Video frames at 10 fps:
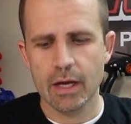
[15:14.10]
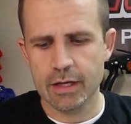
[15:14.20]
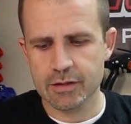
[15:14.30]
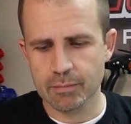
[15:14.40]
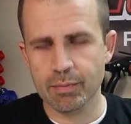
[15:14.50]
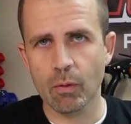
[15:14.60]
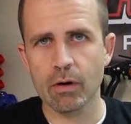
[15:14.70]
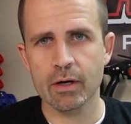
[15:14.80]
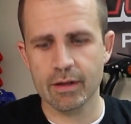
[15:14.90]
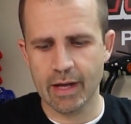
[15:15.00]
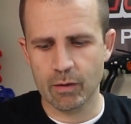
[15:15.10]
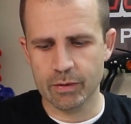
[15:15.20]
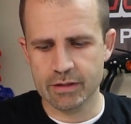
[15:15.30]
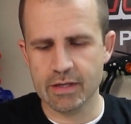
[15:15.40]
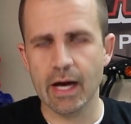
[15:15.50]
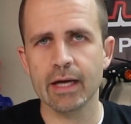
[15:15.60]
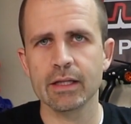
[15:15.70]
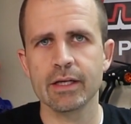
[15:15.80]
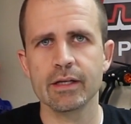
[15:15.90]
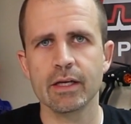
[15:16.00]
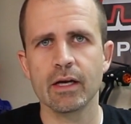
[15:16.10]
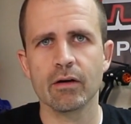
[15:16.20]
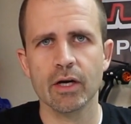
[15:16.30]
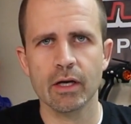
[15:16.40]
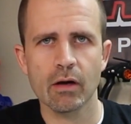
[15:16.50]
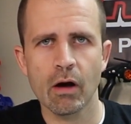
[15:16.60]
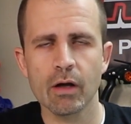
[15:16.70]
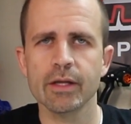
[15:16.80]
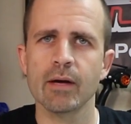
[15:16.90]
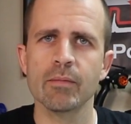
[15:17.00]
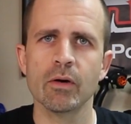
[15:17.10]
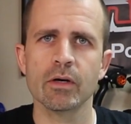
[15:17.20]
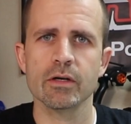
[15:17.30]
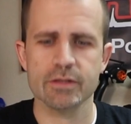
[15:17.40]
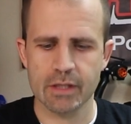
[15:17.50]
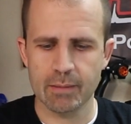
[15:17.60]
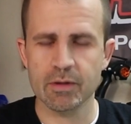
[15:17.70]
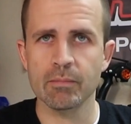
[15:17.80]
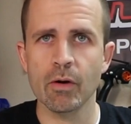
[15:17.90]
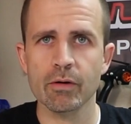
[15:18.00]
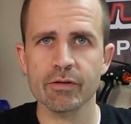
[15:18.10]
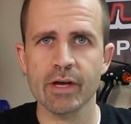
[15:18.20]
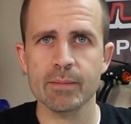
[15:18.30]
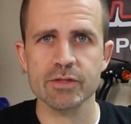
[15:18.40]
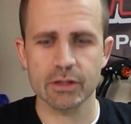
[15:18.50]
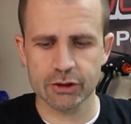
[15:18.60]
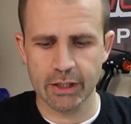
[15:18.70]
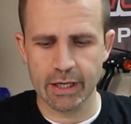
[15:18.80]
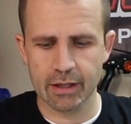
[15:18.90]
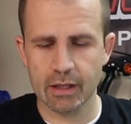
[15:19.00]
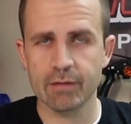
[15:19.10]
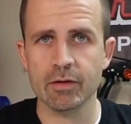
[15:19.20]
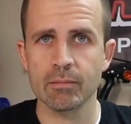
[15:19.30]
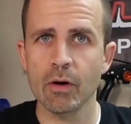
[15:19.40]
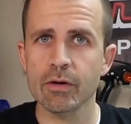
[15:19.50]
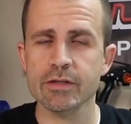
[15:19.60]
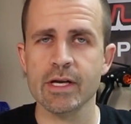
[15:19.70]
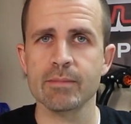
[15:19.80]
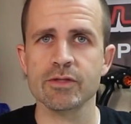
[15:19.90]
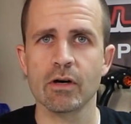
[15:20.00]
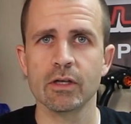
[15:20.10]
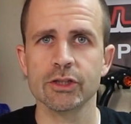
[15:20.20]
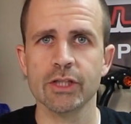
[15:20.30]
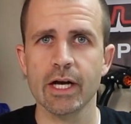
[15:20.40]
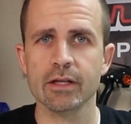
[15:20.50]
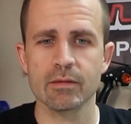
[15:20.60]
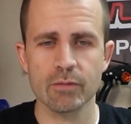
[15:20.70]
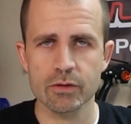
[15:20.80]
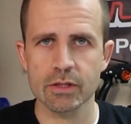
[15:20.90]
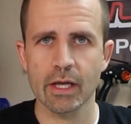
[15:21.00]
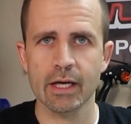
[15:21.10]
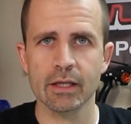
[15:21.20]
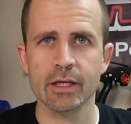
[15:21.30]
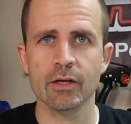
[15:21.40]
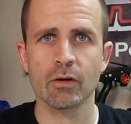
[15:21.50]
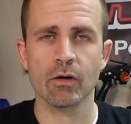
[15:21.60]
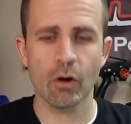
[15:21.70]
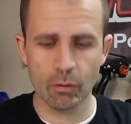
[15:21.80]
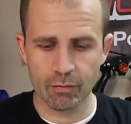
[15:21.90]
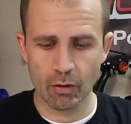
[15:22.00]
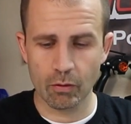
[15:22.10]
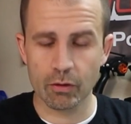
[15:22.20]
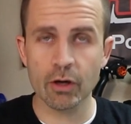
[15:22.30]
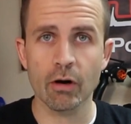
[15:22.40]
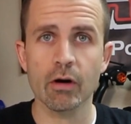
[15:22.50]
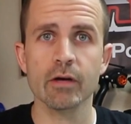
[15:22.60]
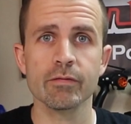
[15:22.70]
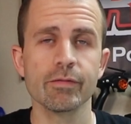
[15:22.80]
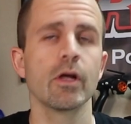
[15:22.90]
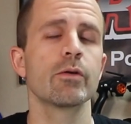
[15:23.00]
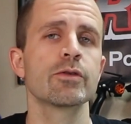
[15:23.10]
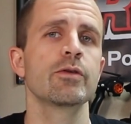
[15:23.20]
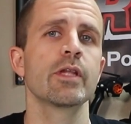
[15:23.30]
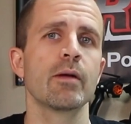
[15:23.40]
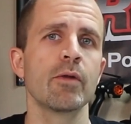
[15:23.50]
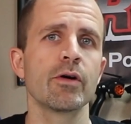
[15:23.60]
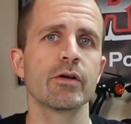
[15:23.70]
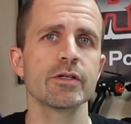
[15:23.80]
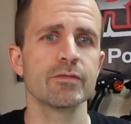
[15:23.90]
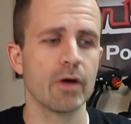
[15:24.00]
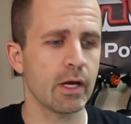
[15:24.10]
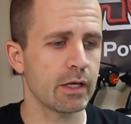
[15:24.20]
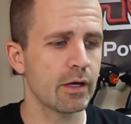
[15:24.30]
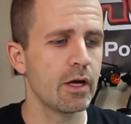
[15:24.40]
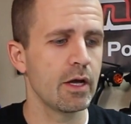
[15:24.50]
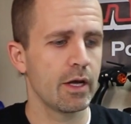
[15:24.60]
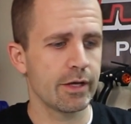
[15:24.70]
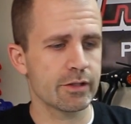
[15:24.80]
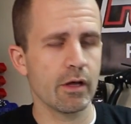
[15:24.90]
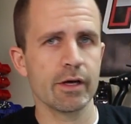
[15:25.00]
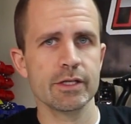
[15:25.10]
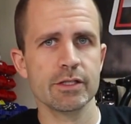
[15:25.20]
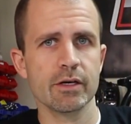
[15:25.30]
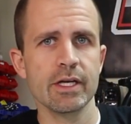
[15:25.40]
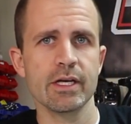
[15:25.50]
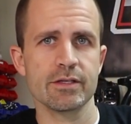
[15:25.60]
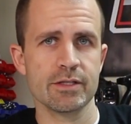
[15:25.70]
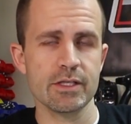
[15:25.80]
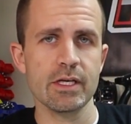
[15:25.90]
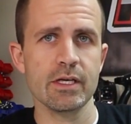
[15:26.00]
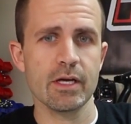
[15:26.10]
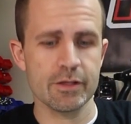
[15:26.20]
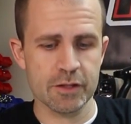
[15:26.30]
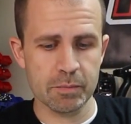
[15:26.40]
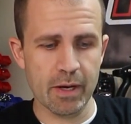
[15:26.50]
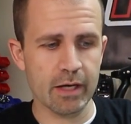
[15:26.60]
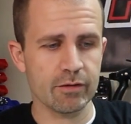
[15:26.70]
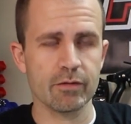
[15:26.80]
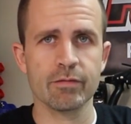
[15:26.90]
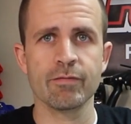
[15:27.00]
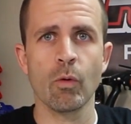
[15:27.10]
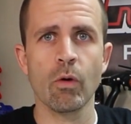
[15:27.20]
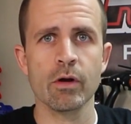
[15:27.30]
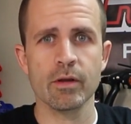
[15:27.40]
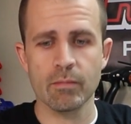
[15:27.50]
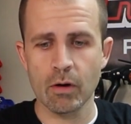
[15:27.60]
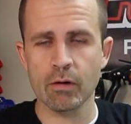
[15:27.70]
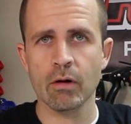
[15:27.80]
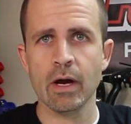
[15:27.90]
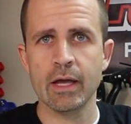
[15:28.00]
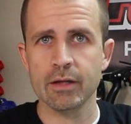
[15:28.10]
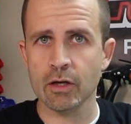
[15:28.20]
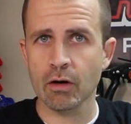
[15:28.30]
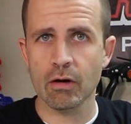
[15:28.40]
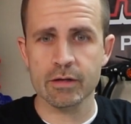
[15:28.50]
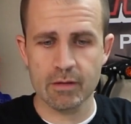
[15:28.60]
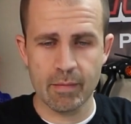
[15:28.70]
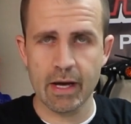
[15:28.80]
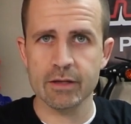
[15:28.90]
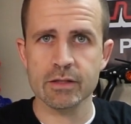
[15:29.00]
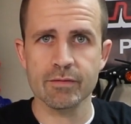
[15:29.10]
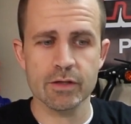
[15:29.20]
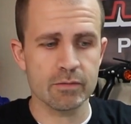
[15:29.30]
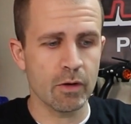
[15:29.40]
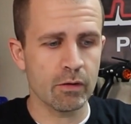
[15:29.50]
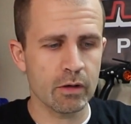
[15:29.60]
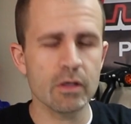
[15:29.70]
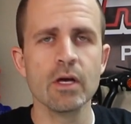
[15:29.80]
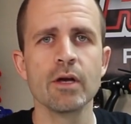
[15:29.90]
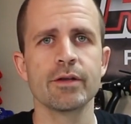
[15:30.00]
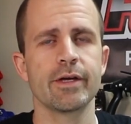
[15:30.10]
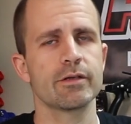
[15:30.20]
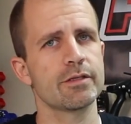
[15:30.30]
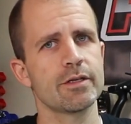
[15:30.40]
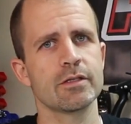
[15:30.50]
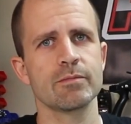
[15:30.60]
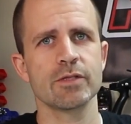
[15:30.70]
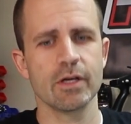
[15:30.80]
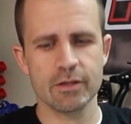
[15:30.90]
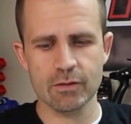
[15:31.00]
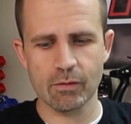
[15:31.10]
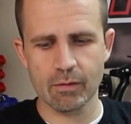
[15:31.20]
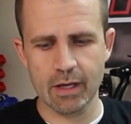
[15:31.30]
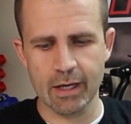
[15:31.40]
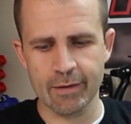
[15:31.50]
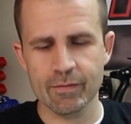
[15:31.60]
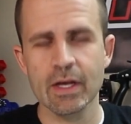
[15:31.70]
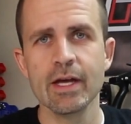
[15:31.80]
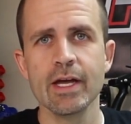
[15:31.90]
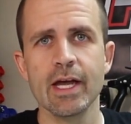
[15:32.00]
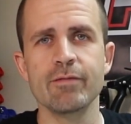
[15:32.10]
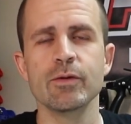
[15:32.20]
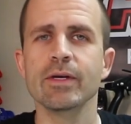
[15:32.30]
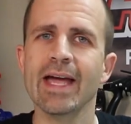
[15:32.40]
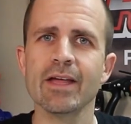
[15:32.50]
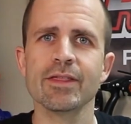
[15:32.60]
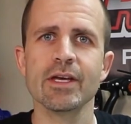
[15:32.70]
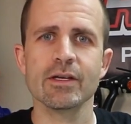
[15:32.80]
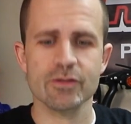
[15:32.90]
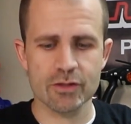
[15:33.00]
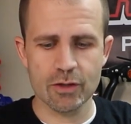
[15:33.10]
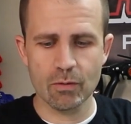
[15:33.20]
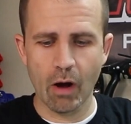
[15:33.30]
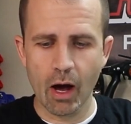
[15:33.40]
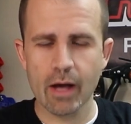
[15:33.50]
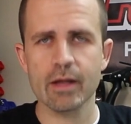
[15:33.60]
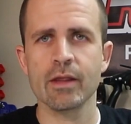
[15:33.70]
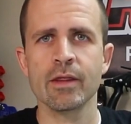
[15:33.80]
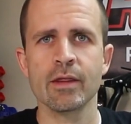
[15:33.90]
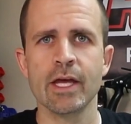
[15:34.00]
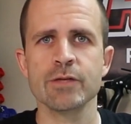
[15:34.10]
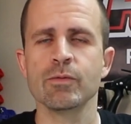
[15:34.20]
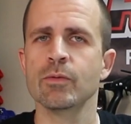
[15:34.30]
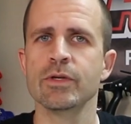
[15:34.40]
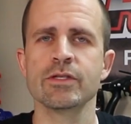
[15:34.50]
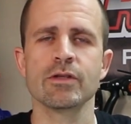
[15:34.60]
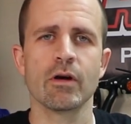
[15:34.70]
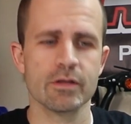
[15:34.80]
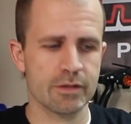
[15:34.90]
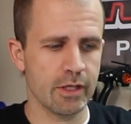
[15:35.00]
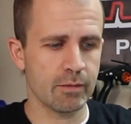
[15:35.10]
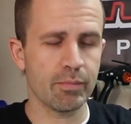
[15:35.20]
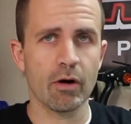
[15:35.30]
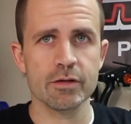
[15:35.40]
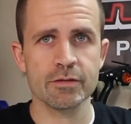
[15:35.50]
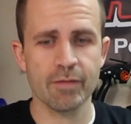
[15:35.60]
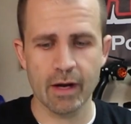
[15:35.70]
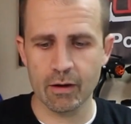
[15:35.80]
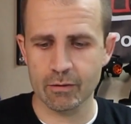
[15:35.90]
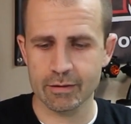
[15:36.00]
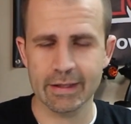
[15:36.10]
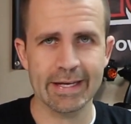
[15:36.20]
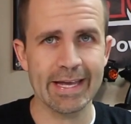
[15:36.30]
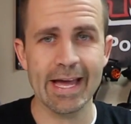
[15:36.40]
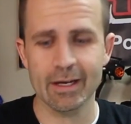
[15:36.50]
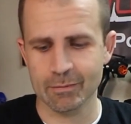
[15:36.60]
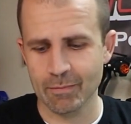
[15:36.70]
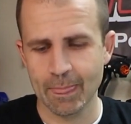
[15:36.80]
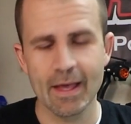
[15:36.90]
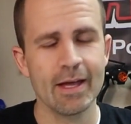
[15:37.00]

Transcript: It's important that we dial in the gearing on that motor to keep the motor temps in check. If your motor temps are in check, then most likely your overall current flow to that motor is fine, as long as your ESC is spec'd for the motor and the current demands of this motor, then your system's gonna do okay. If you get things too hot, that's when we start seeing parts fail. Again,